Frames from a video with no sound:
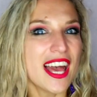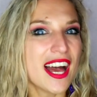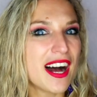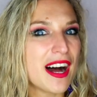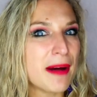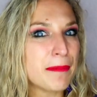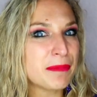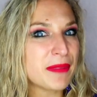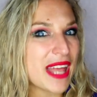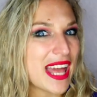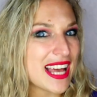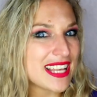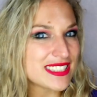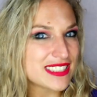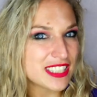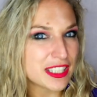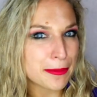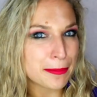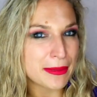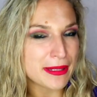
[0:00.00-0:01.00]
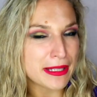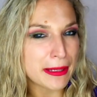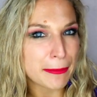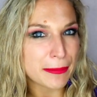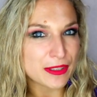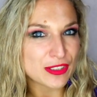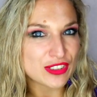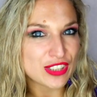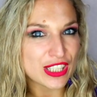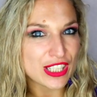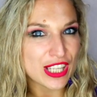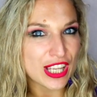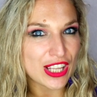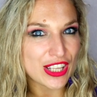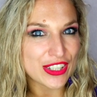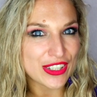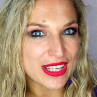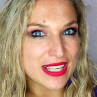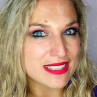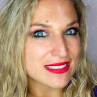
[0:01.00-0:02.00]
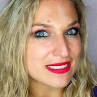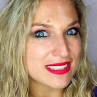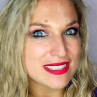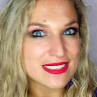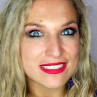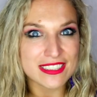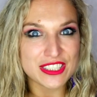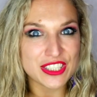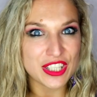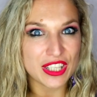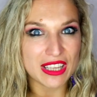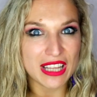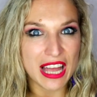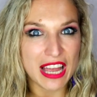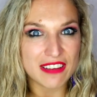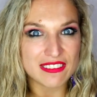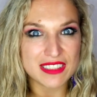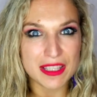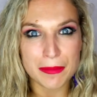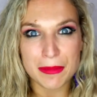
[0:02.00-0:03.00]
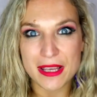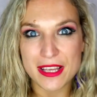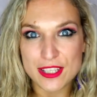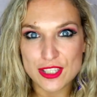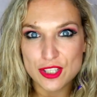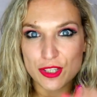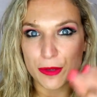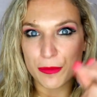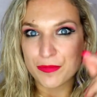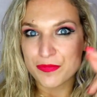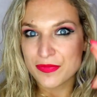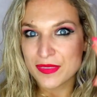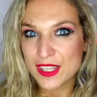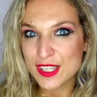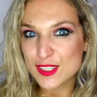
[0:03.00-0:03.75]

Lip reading: Has there been a particular instance in your life that made you